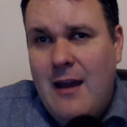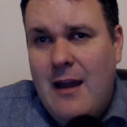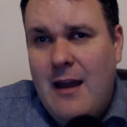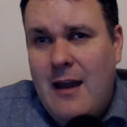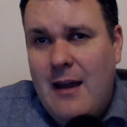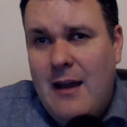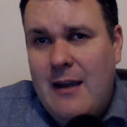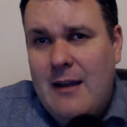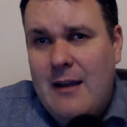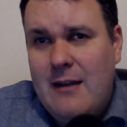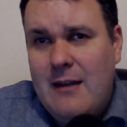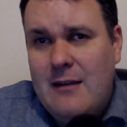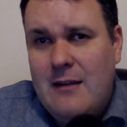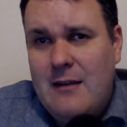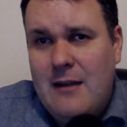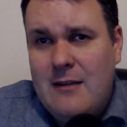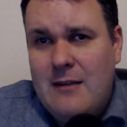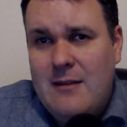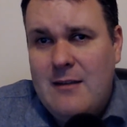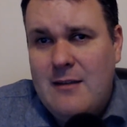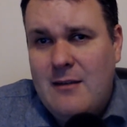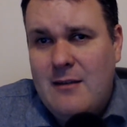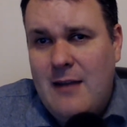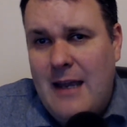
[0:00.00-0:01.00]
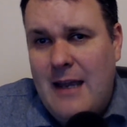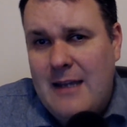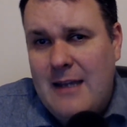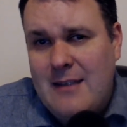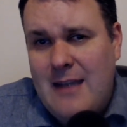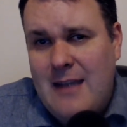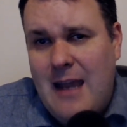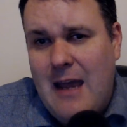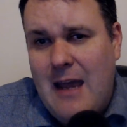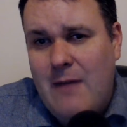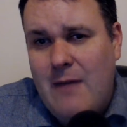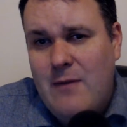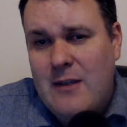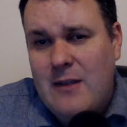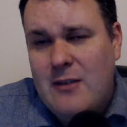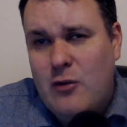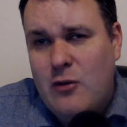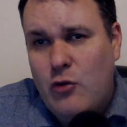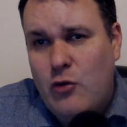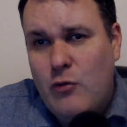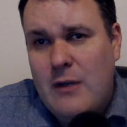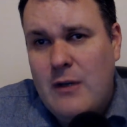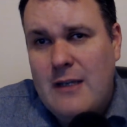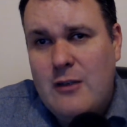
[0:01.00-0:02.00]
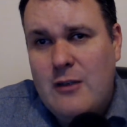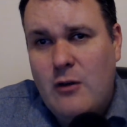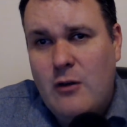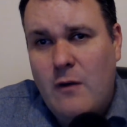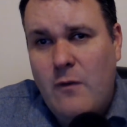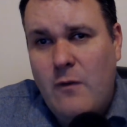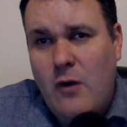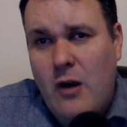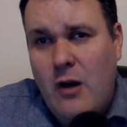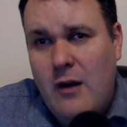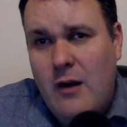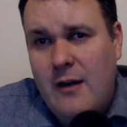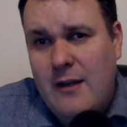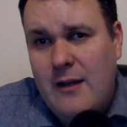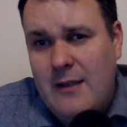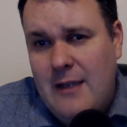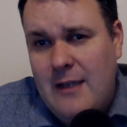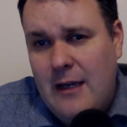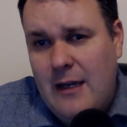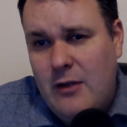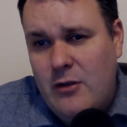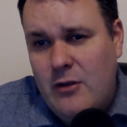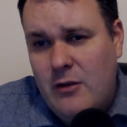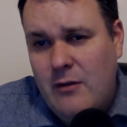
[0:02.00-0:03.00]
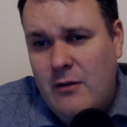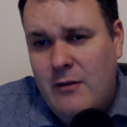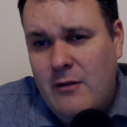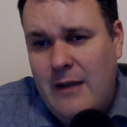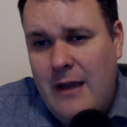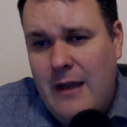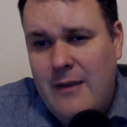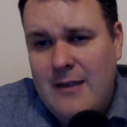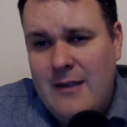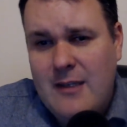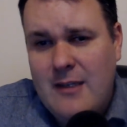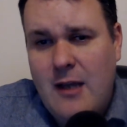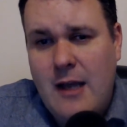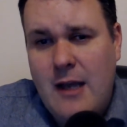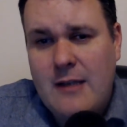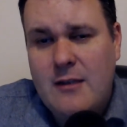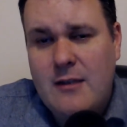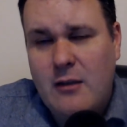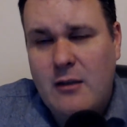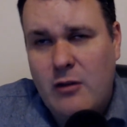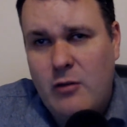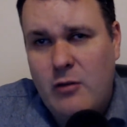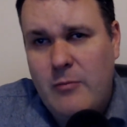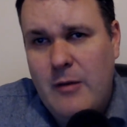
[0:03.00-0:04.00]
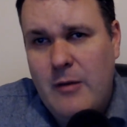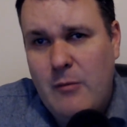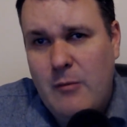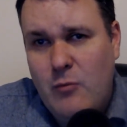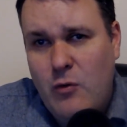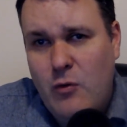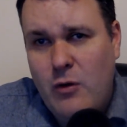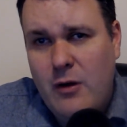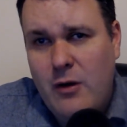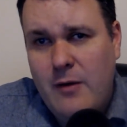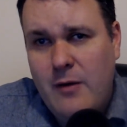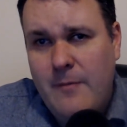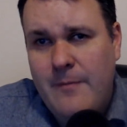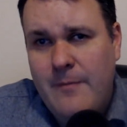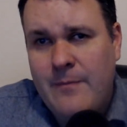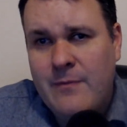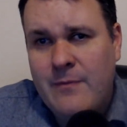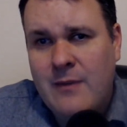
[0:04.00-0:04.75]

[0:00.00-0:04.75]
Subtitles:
it's nice to have this 3 server architecture. Now this costs a little bit more.